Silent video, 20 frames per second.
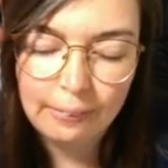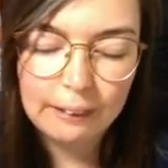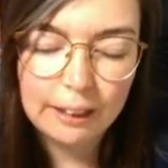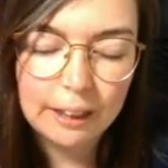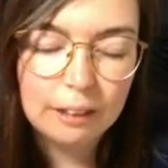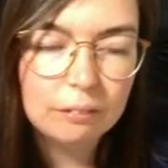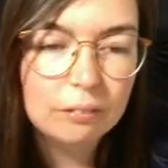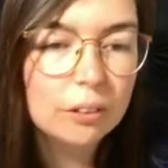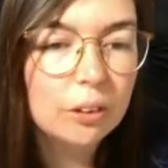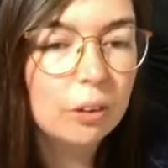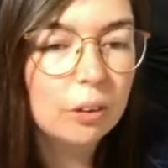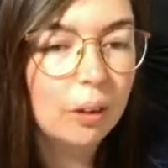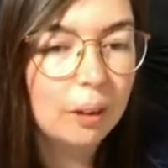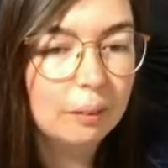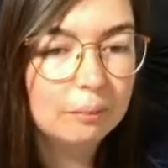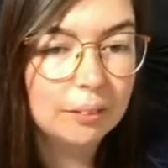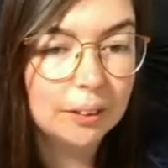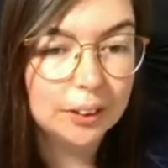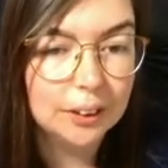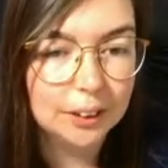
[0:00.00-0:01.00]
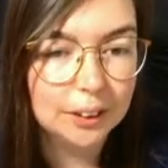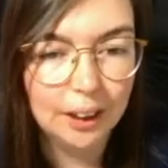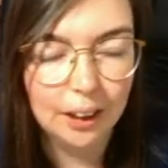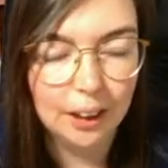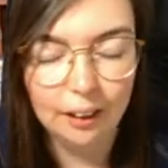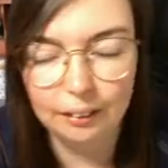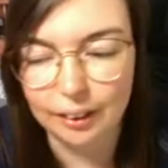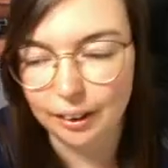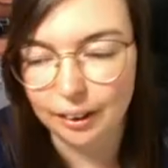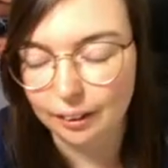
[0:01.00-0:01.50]
even though I'm
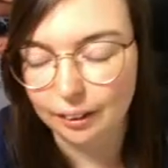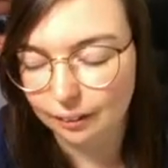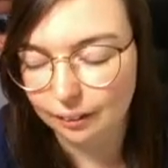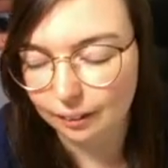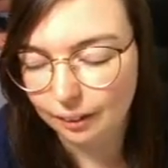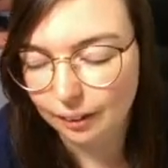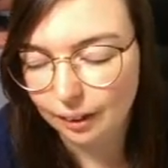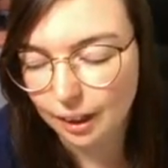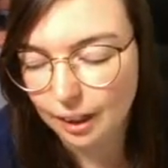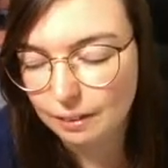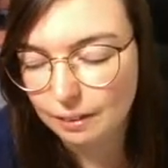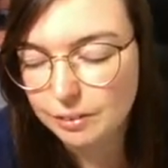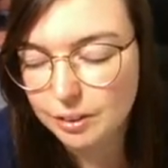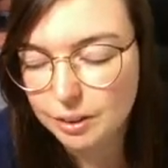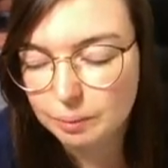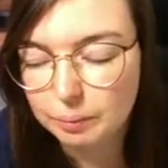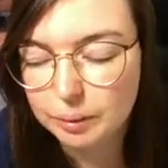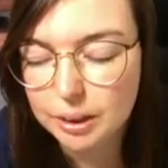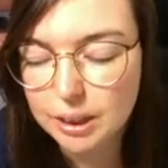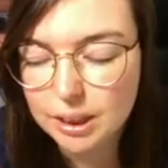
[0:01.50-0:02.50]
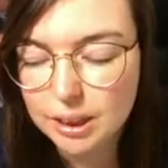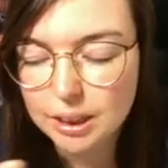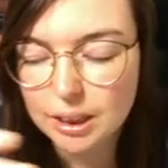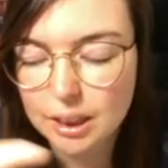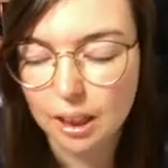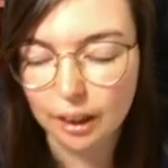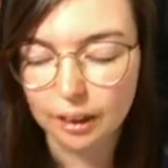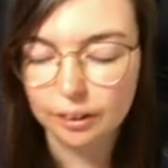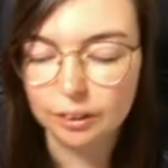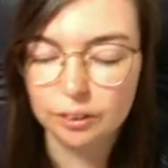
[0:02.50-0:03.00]
vegetarian, if somebody
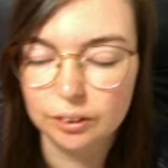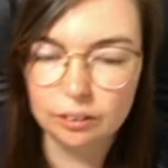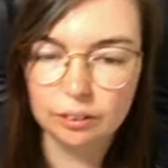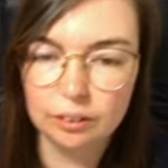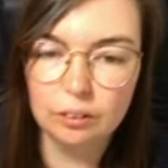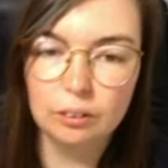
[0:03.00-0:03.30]
says,